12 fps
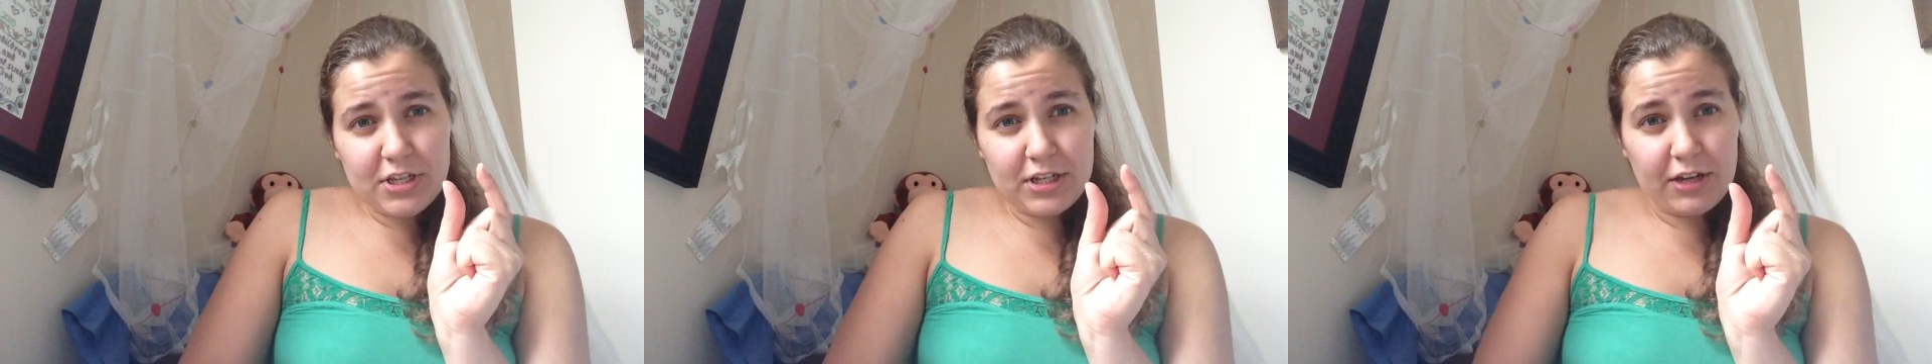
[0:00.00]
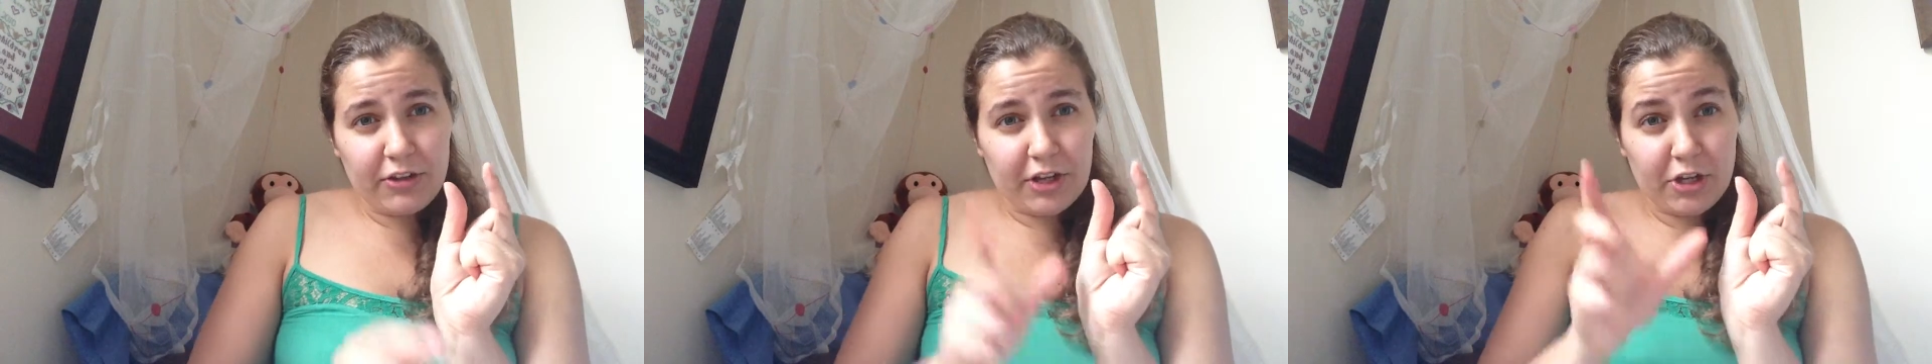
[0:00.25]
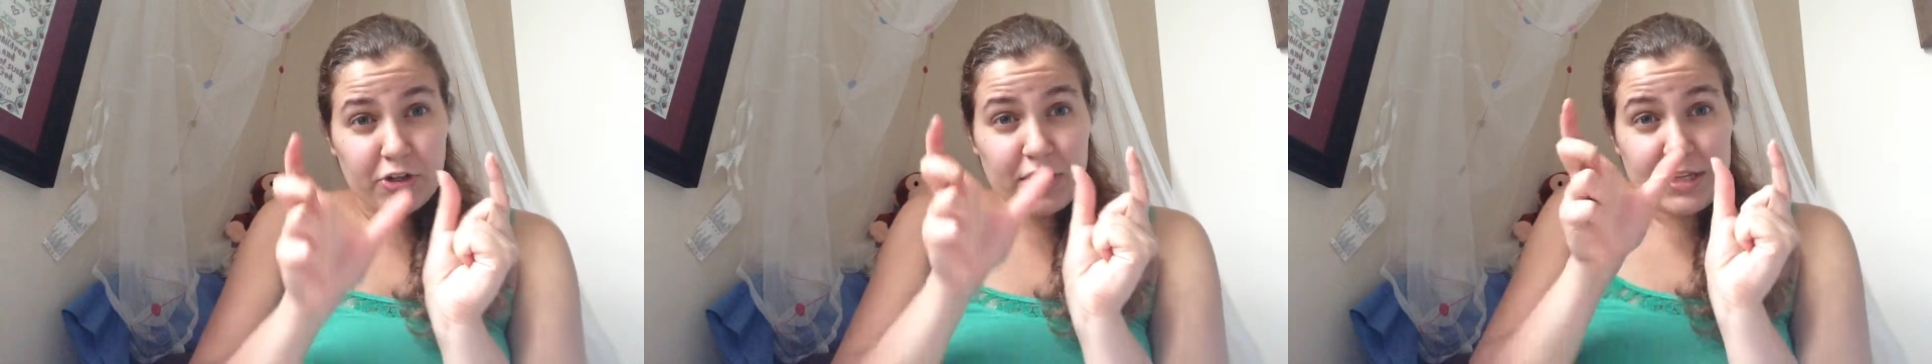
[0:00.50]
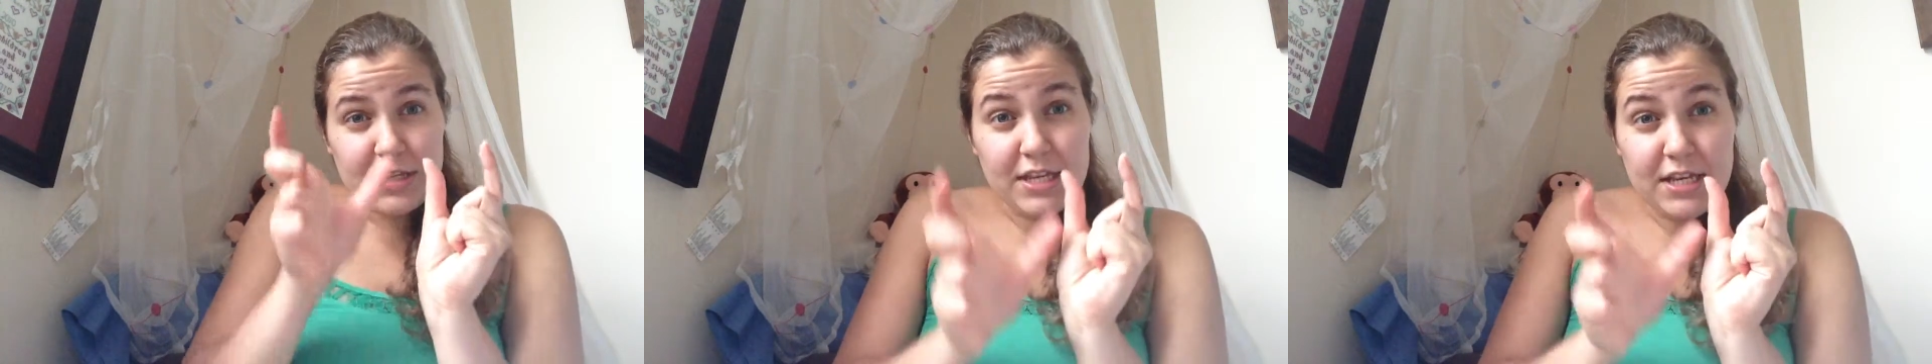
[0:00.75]
and another country
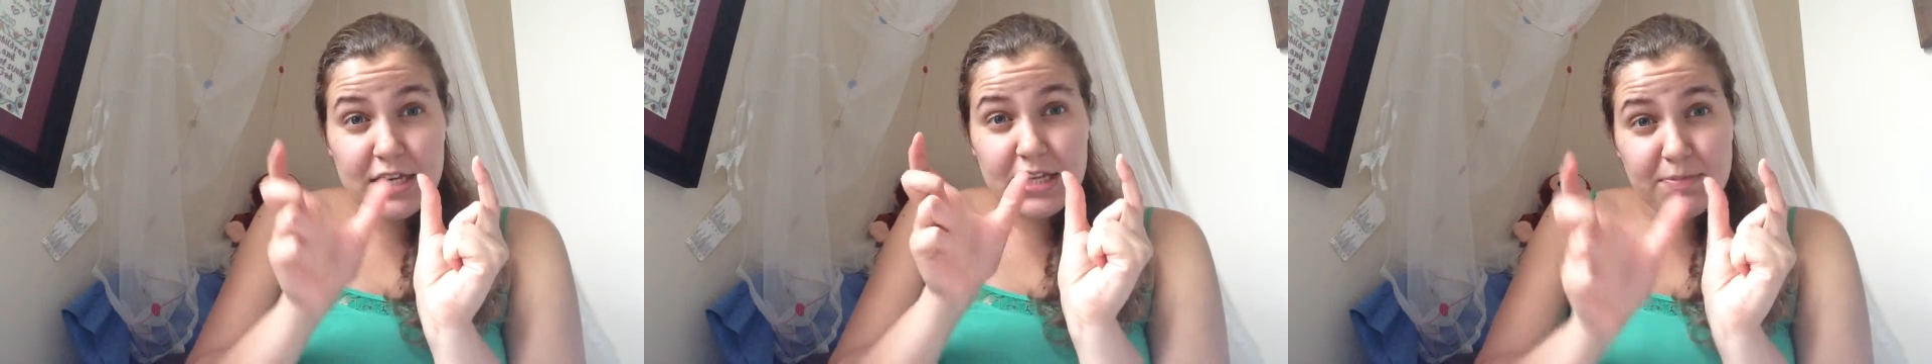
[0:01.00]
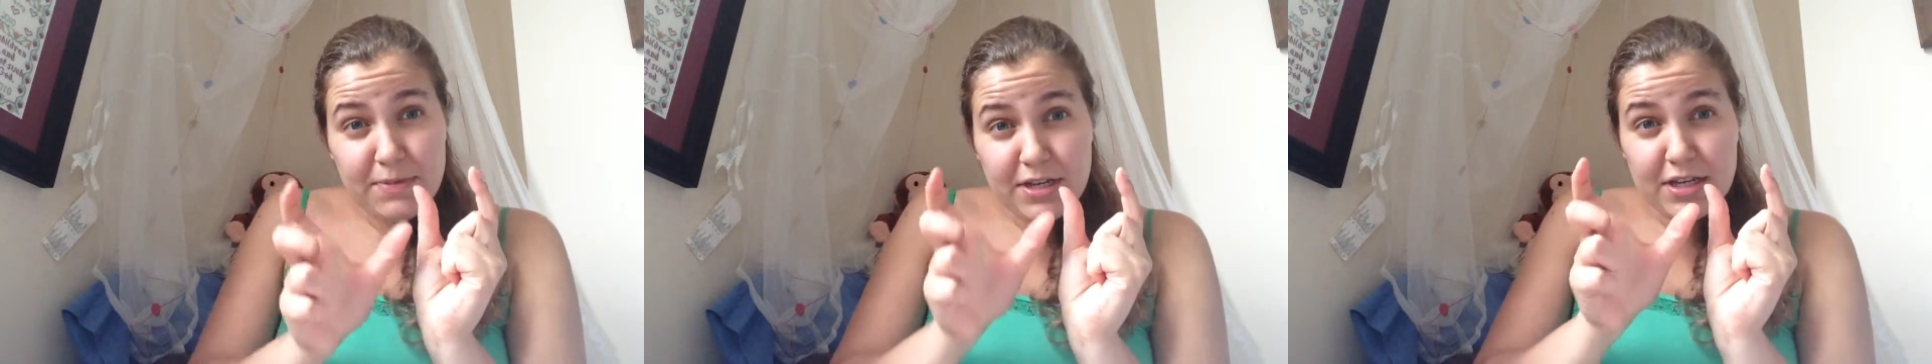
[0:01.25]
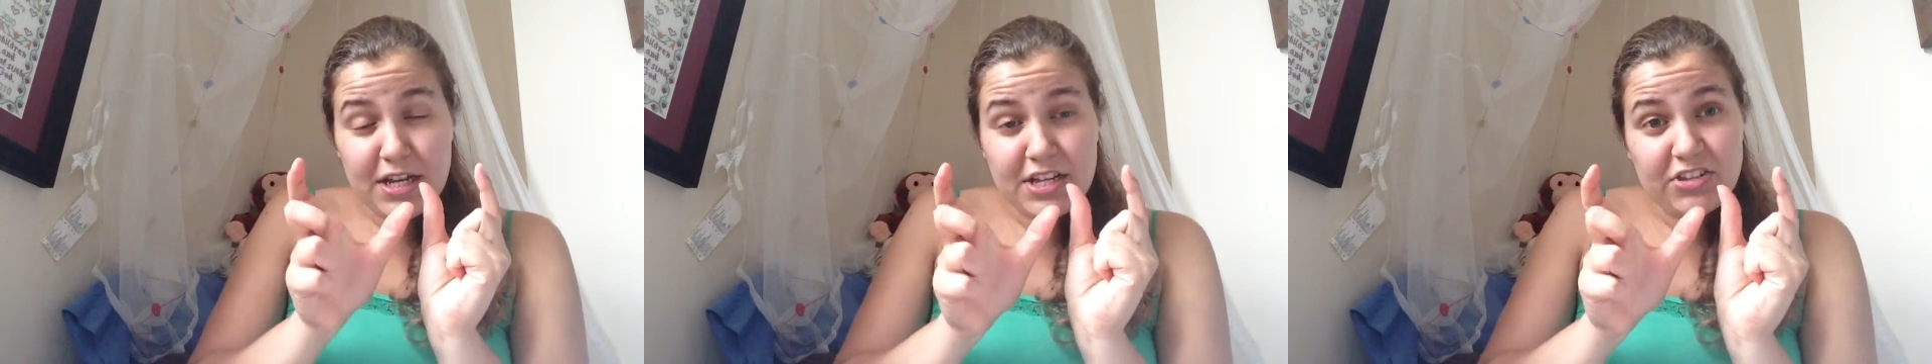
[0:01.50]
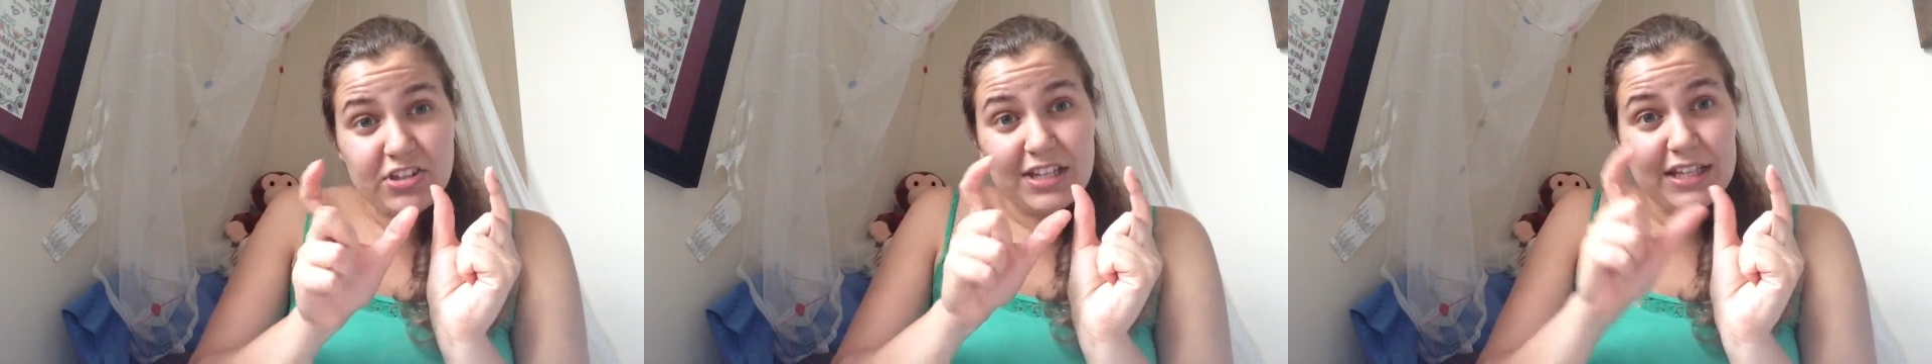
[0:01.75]
has this
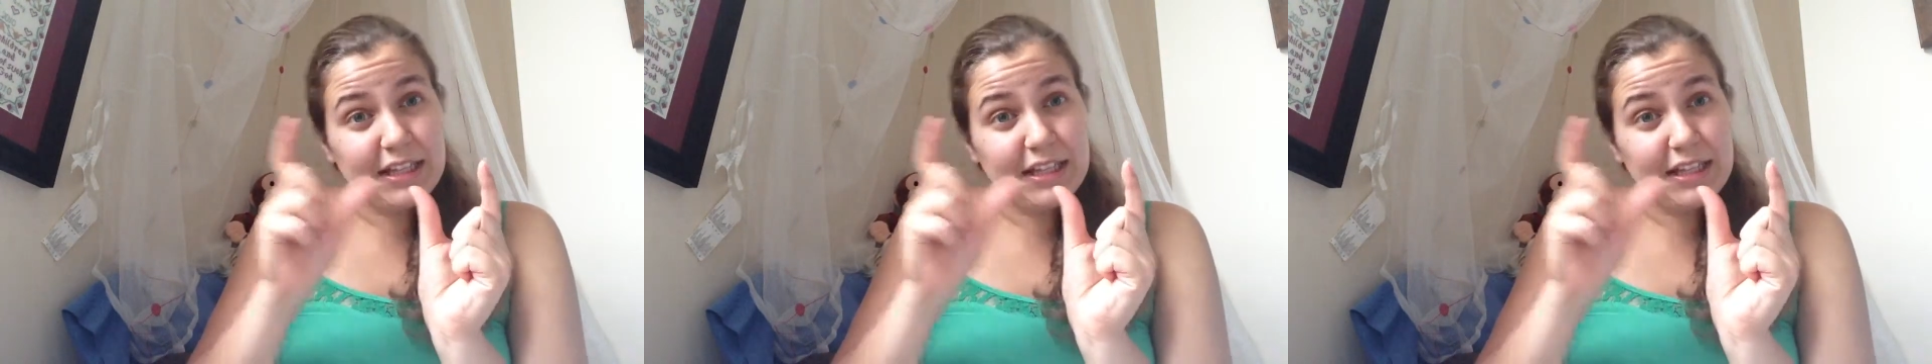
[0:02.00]
much.